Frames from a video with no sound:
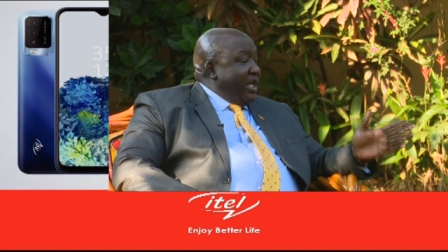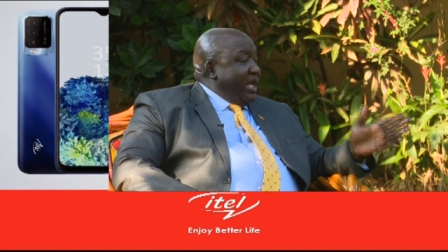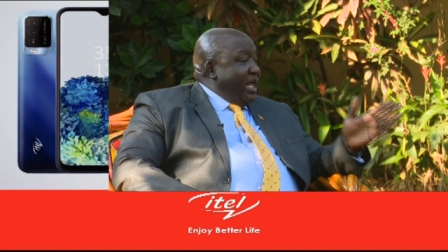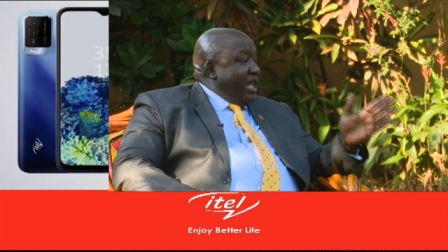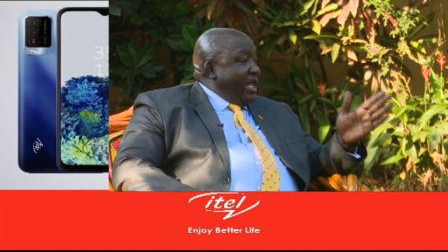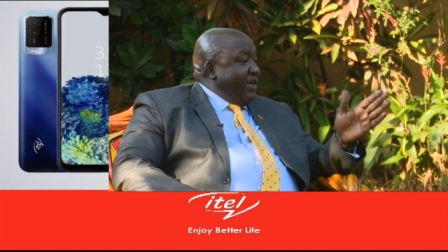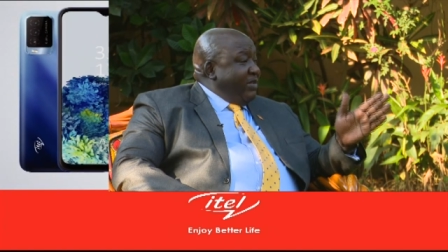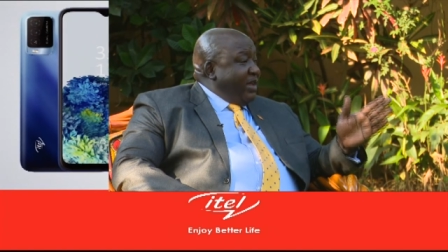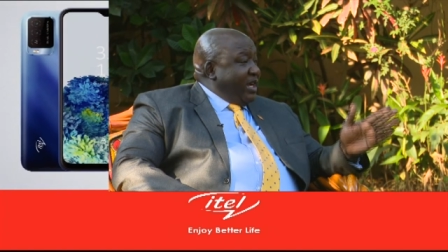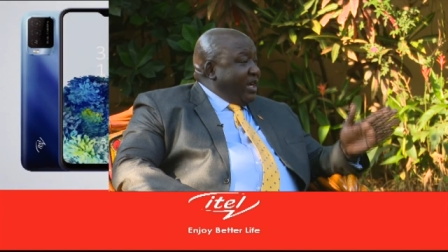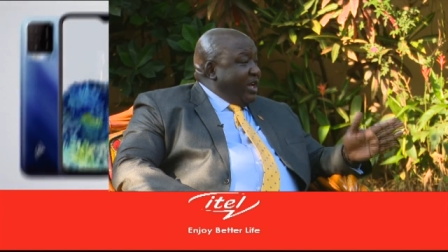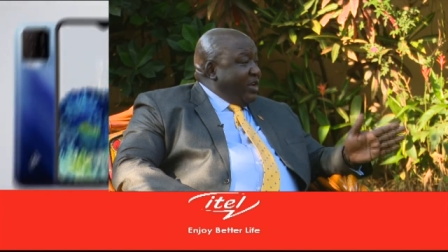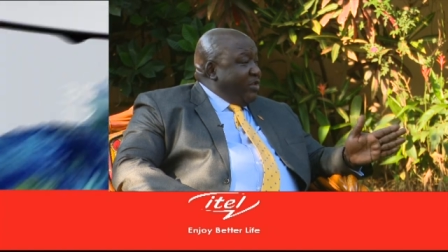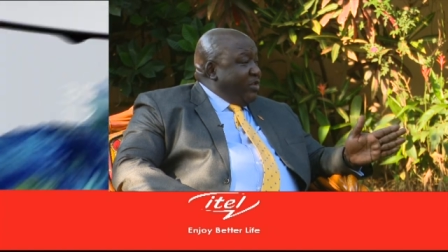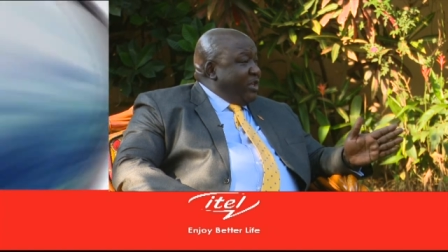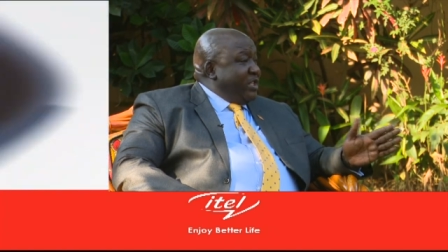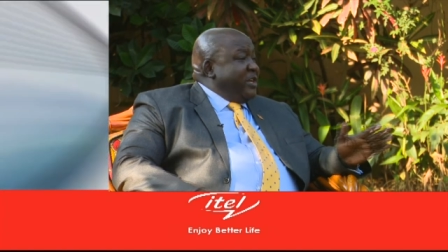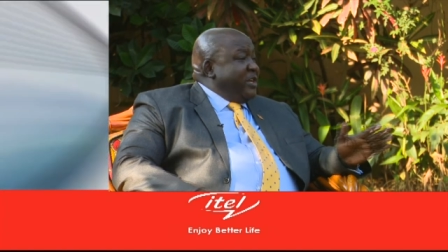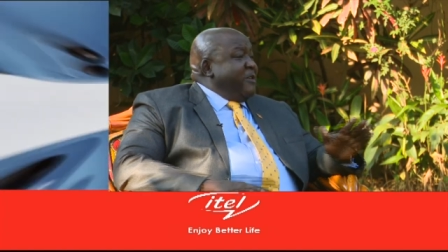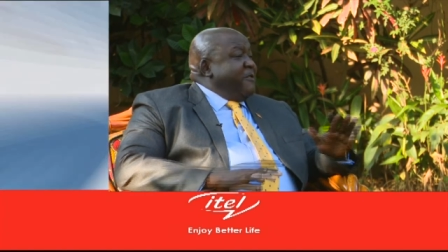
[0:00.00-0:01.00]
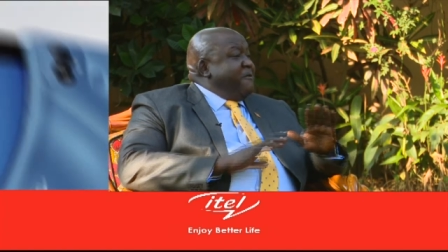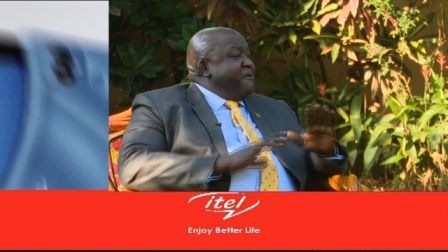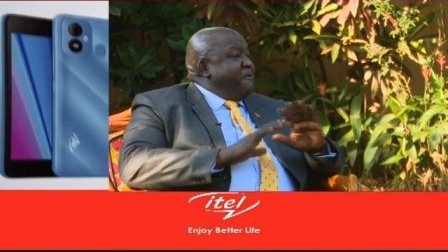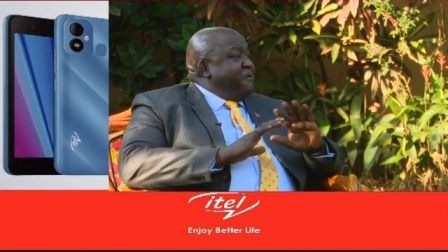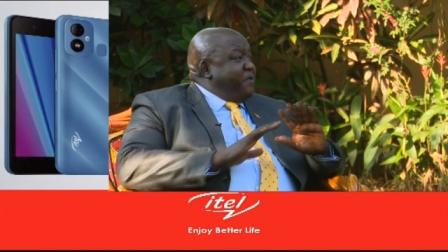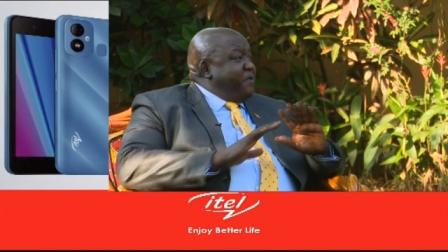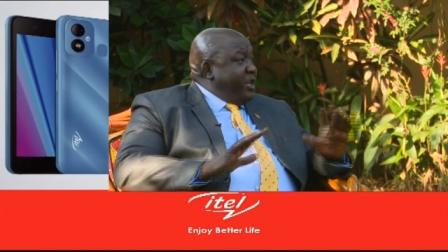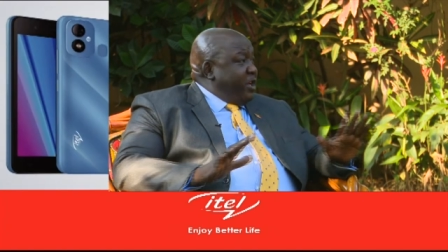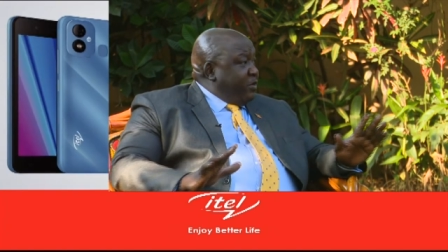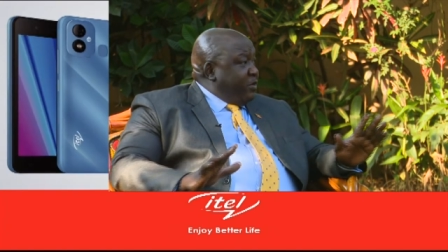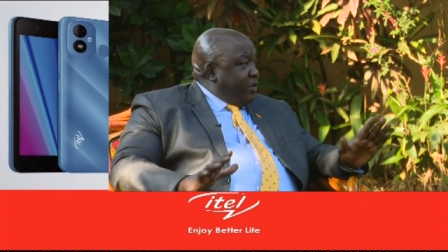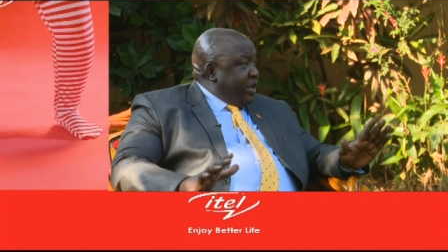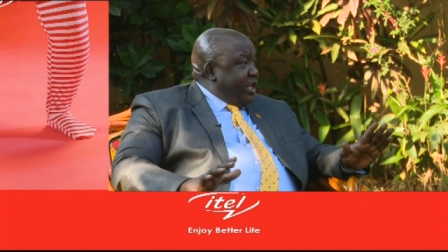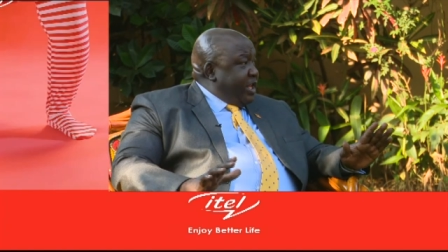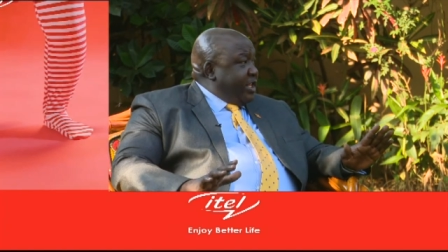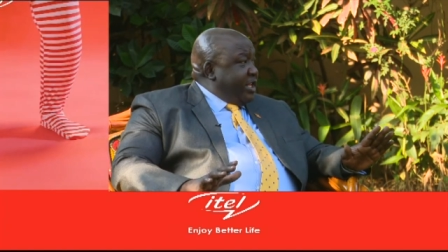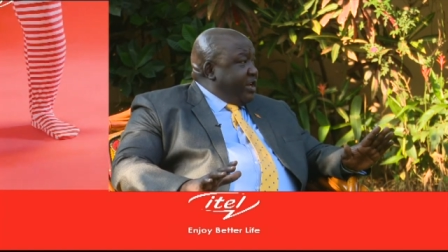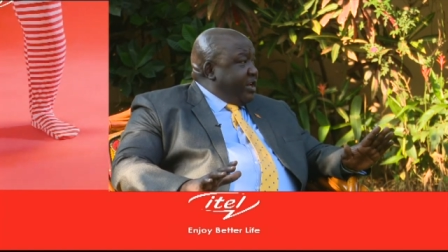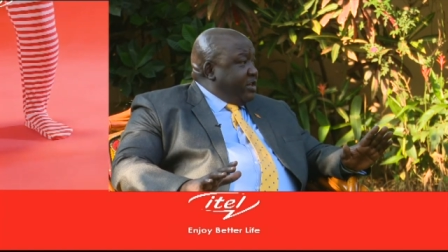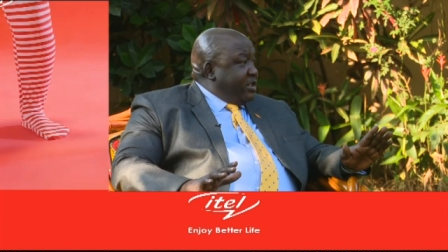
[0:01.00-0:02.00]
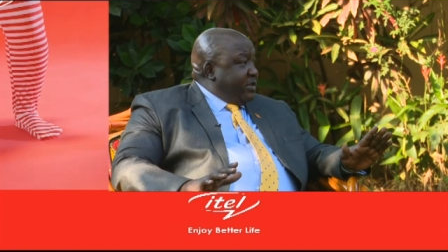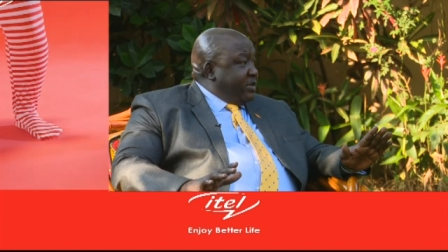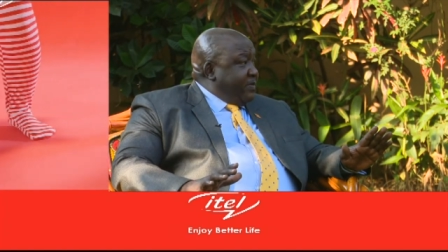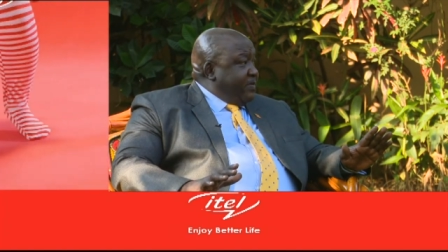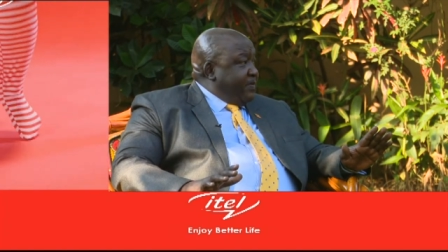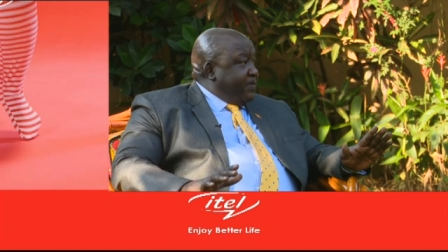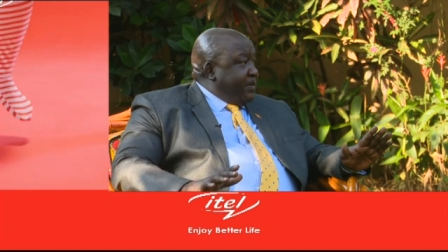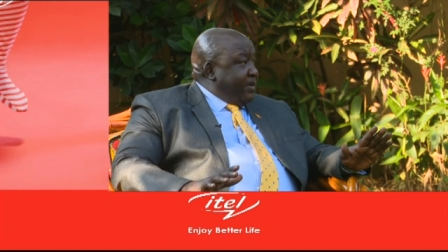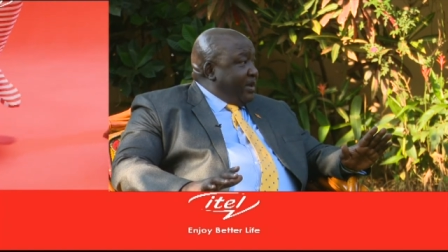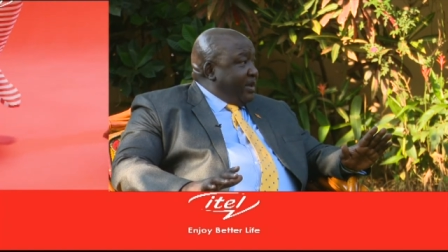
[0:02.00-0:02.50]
and have their countries free of any terrorism,